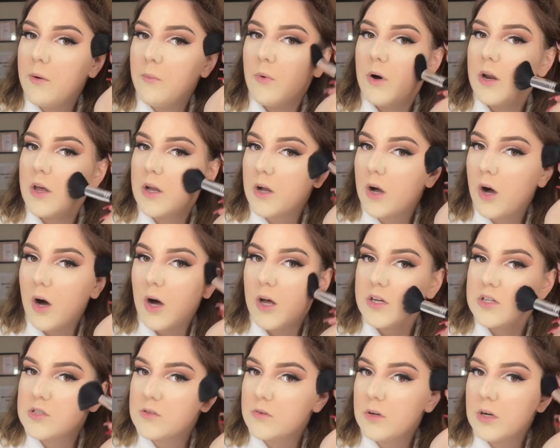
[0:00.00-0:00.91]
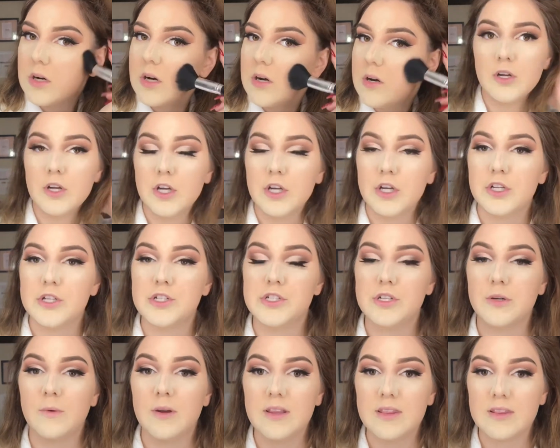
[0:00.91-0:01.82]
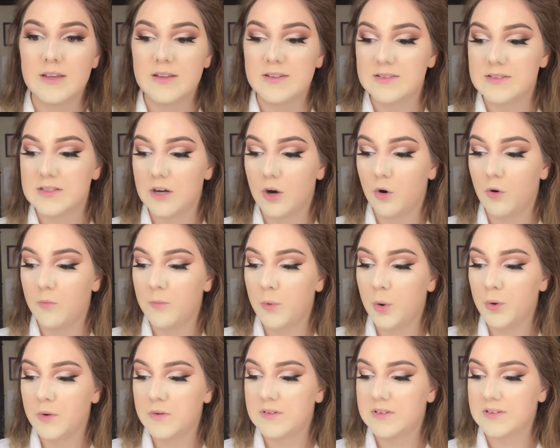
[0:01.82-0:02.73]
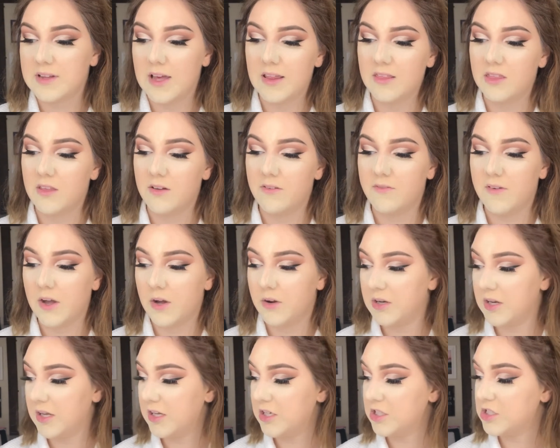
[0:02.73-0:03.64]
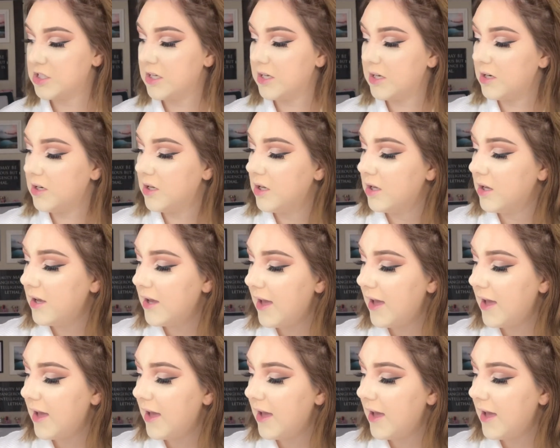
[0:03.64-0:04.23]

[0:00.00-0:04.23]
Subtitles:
I want to contour. Doing this to almost set the foundation